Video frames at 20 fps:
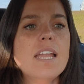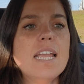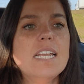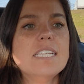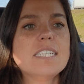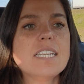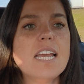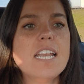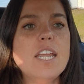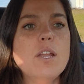he
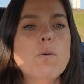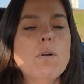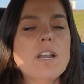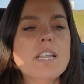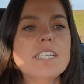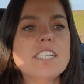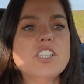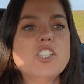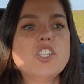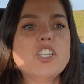said he
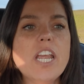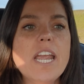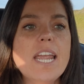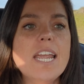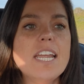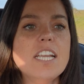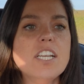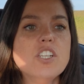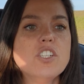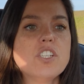wanted to
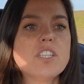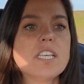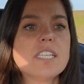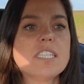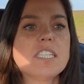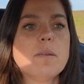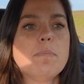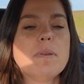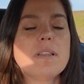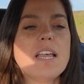change the
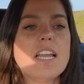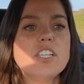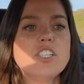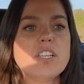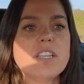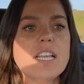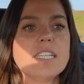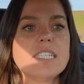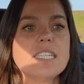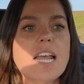
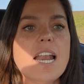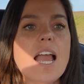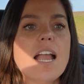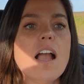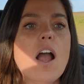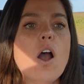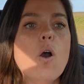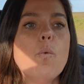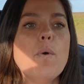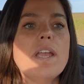stipulation that said I
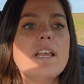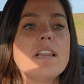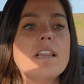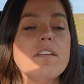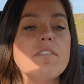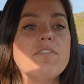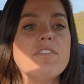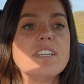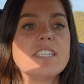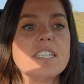got
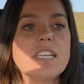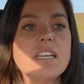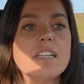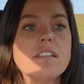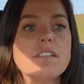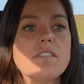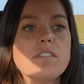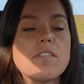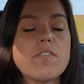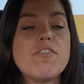weekly visit
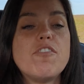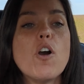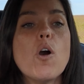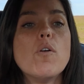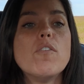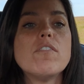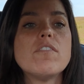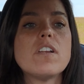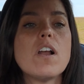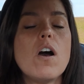
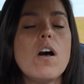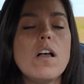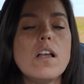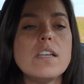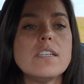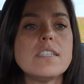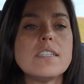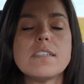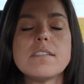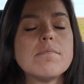phone
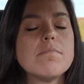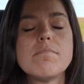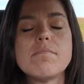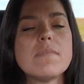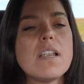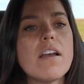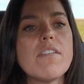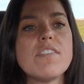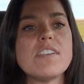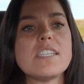calls,
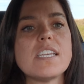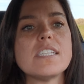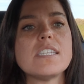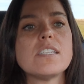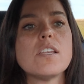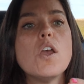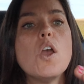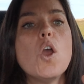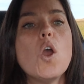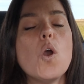not
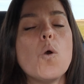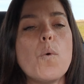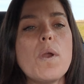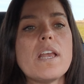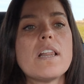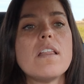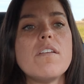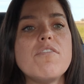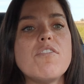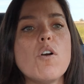visits,
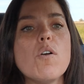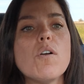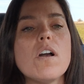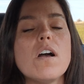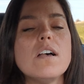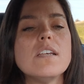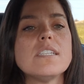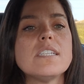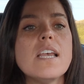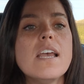weekly phone
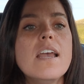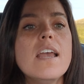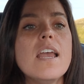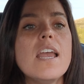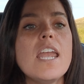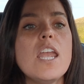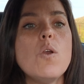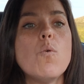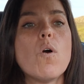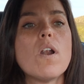calls.
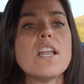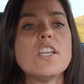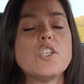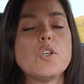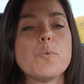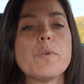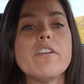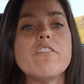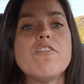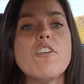He wanted
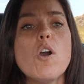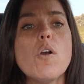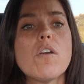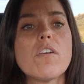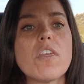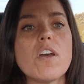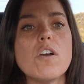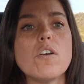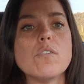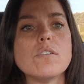to revoke
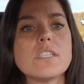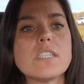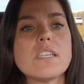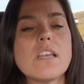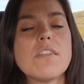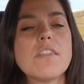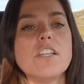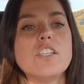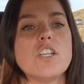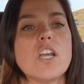those.
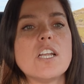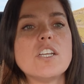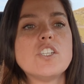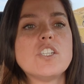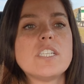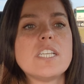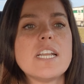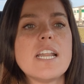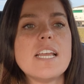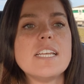The
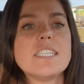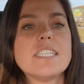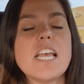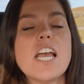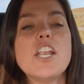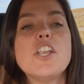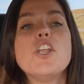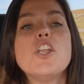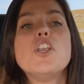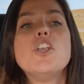judge today
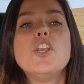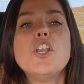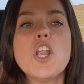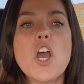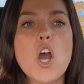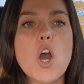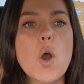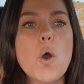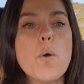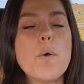said
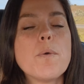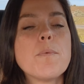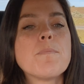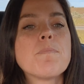no,